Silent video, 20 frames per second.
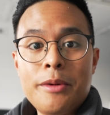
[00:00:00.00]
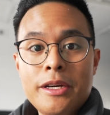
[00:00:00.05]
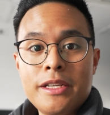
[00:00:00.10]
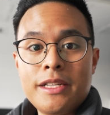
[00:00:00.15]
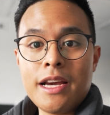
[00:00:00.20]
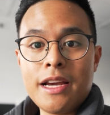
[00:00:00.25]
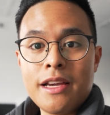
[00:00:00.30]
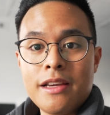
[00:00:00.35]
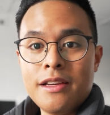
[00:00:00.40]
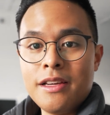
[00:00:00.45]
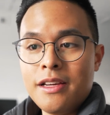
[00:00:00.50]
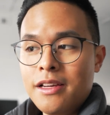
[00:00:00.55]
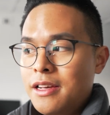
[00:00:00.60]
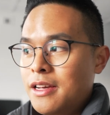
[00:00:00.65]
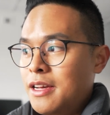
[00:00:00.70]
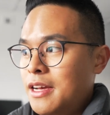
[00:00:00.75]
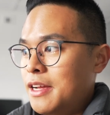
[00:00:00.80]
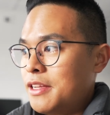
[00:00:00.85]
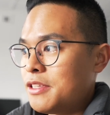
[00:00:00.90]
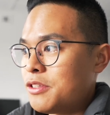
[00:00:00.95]
my day?
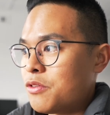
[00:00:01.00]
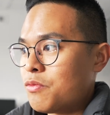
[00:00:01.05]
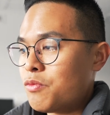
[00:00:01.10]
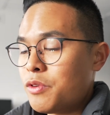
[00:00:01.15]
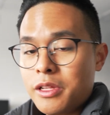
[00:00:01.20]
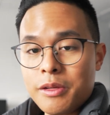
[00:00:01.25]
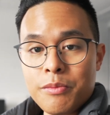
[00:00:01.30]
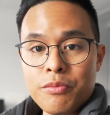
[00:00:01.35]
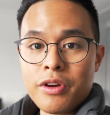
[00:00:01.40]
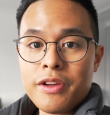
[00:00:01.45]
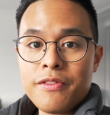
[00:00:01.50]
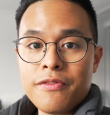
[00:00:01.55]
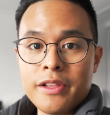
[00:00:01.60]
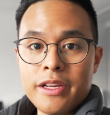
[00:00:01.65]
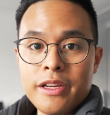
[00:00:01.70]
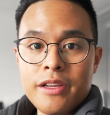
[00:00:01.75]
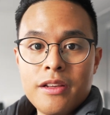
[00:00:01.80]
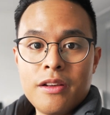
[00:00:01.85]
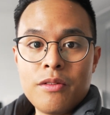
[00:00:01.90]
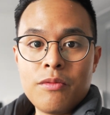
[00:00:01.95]
And so really
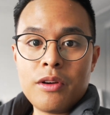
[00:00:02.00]
briefly,